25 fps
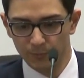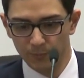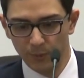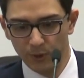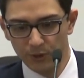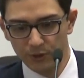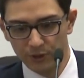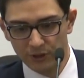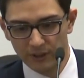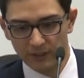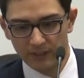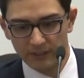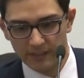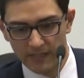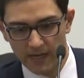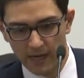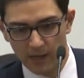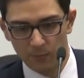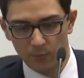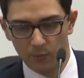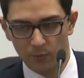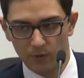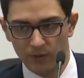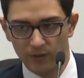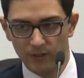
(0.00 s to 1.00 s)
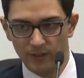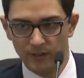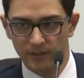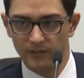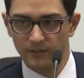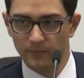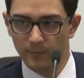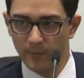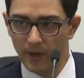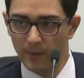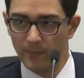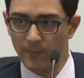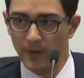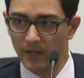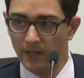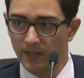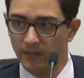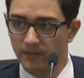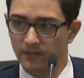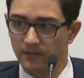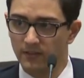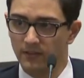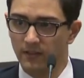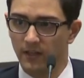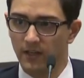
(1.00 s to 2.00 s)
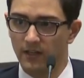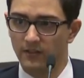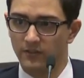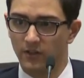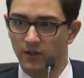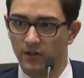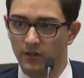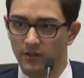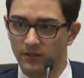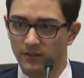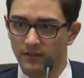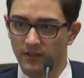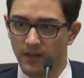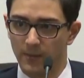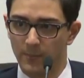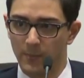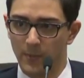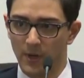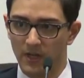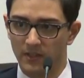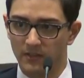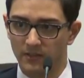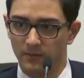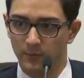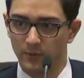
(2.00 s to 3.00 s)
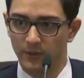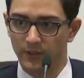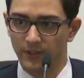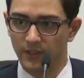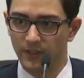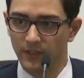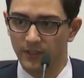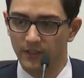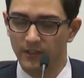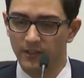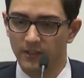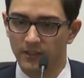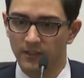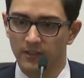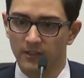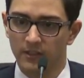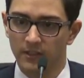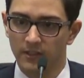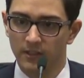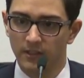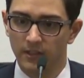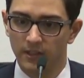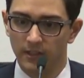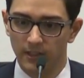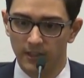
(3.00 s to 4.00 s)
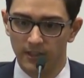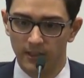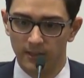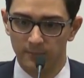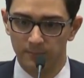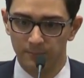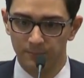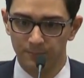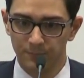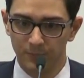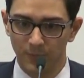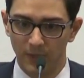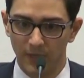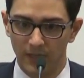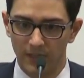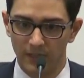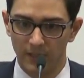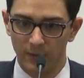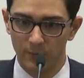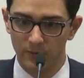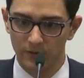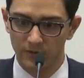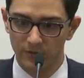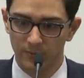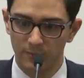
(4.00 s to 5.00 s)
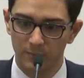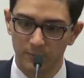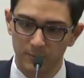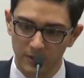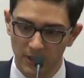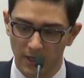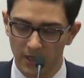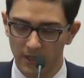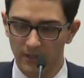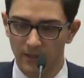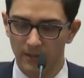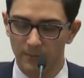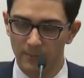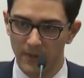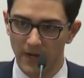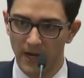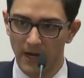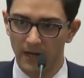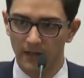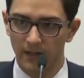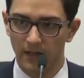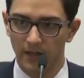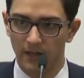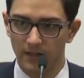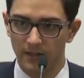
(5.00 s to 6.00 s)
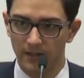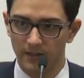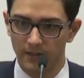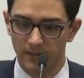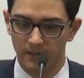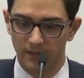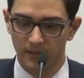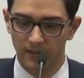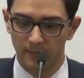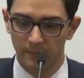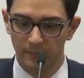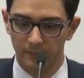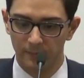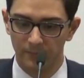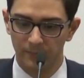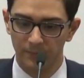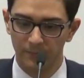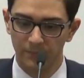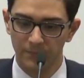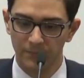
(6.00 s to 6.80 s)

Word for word: pushed it downward into my pants as hard as I possibly could. And he was tugging back on it. And